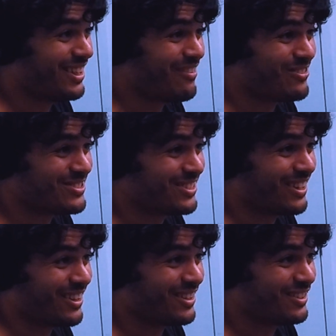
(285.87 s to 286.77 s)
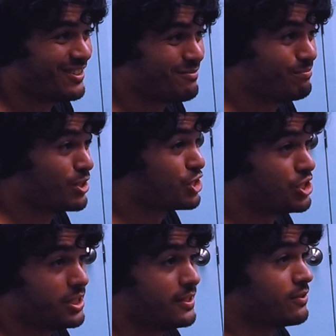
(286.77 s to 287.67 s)
I will say. But
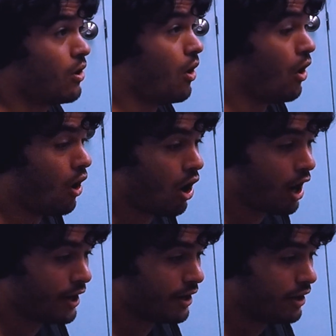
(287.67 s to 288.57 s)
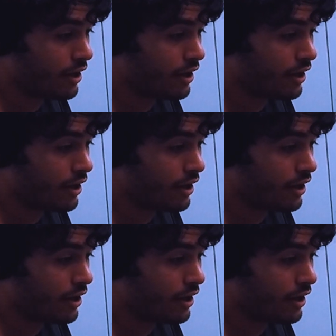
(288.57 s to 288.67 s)
she is on,